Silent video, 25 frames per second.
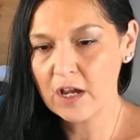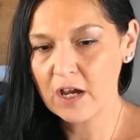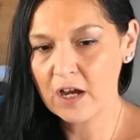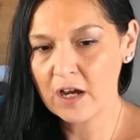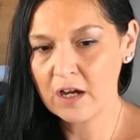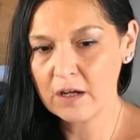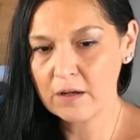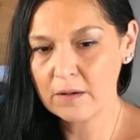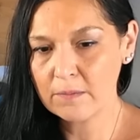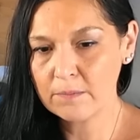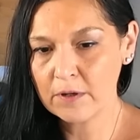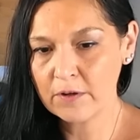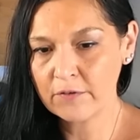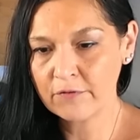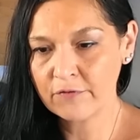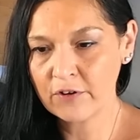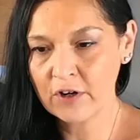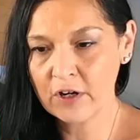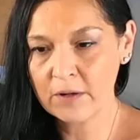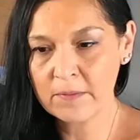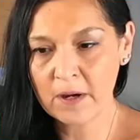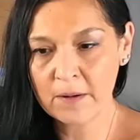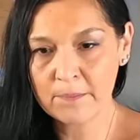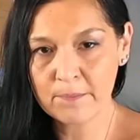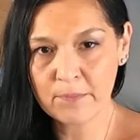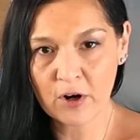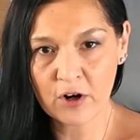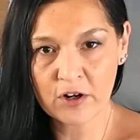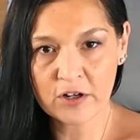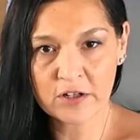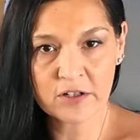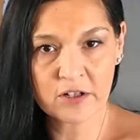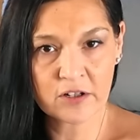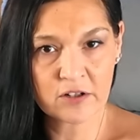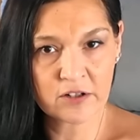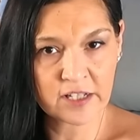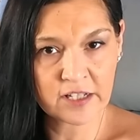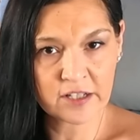from a
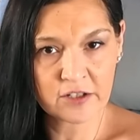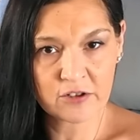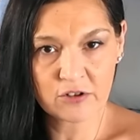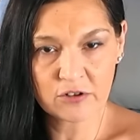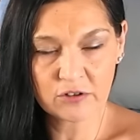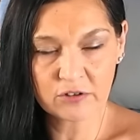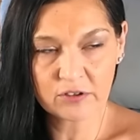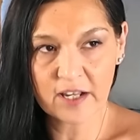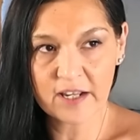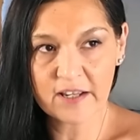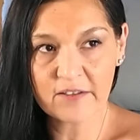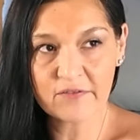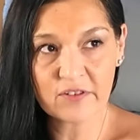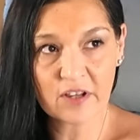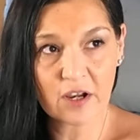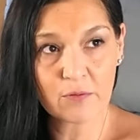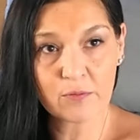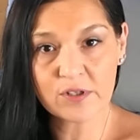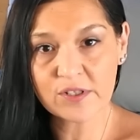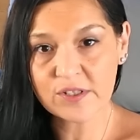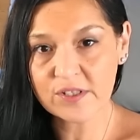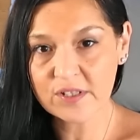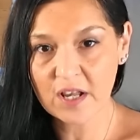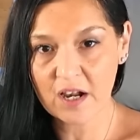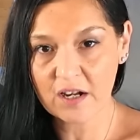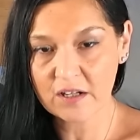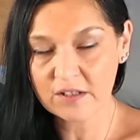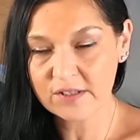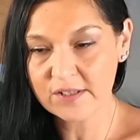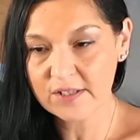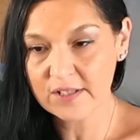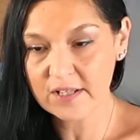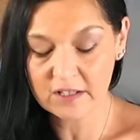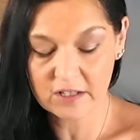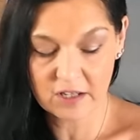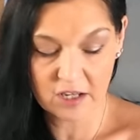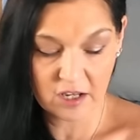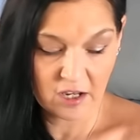partner in your life that was
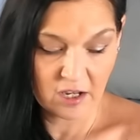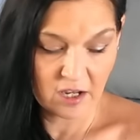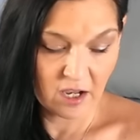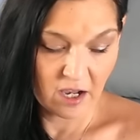toxic